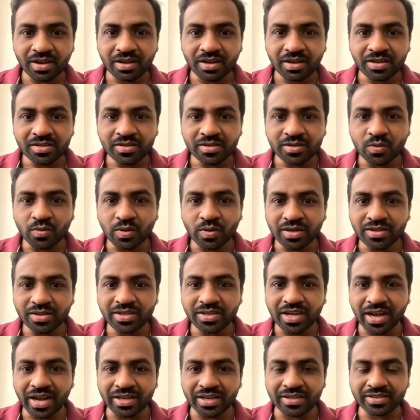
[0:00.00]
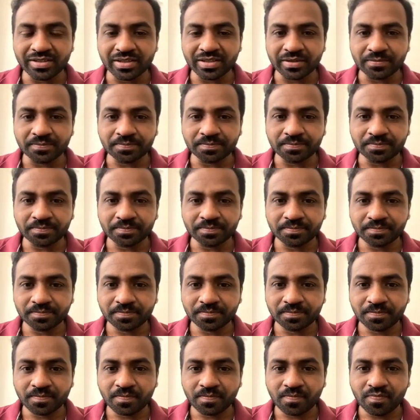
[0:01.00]
what is the answer?
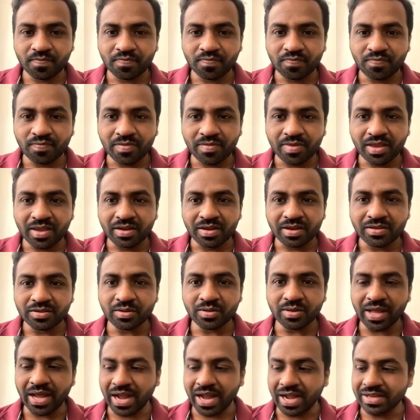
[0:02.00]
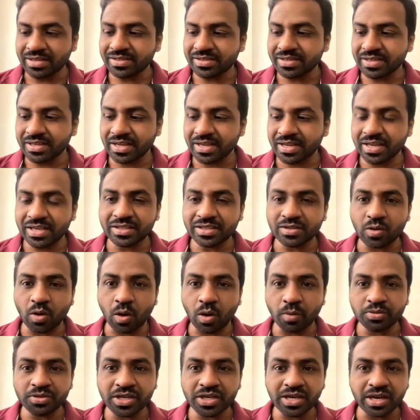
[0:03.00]
So the answer is
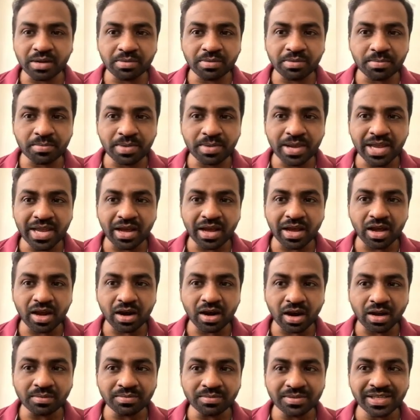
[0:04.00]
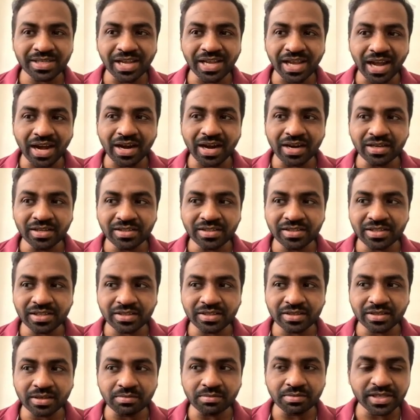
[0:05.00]
option number B, Ramsay-Hunt
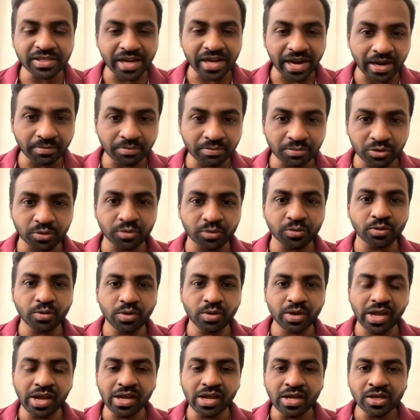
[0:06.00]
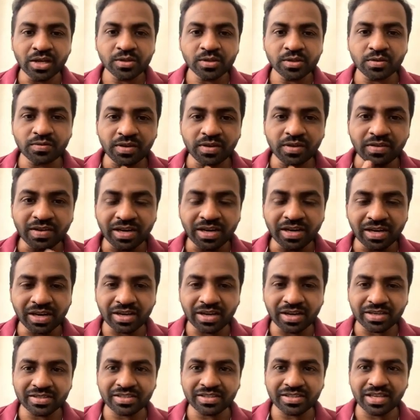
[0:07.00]
syndrome type 2. Okay, so we
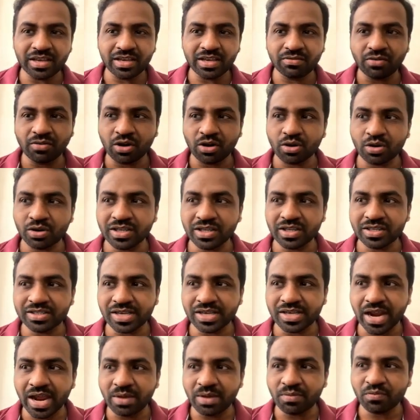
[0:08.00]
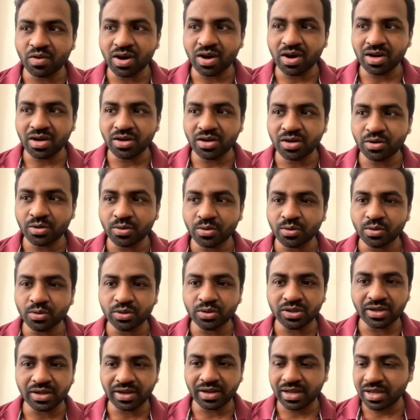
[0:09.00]
will see what all these type 1, 2,
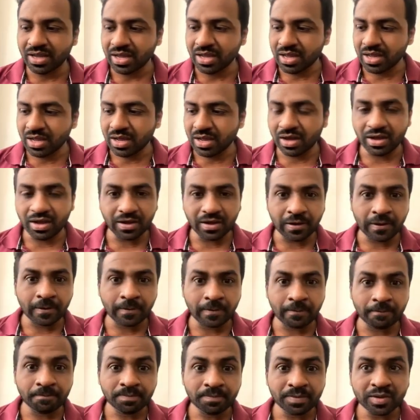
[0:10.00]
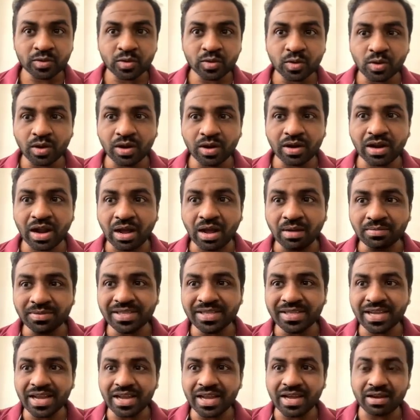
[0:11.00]
3. So
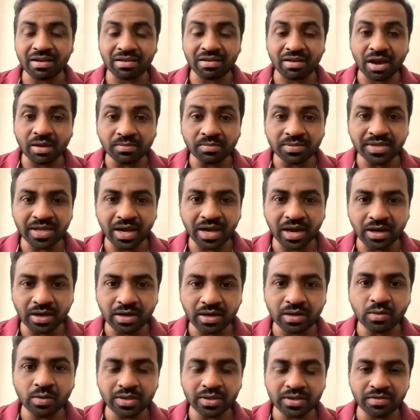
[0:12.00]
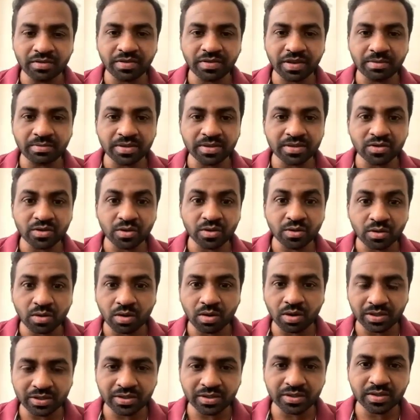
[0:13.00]
Ramsay-Hunt was a famous
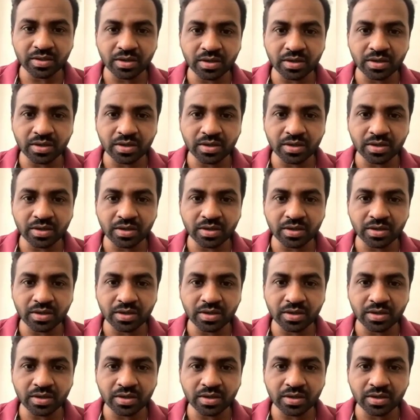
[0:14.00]
neurologist,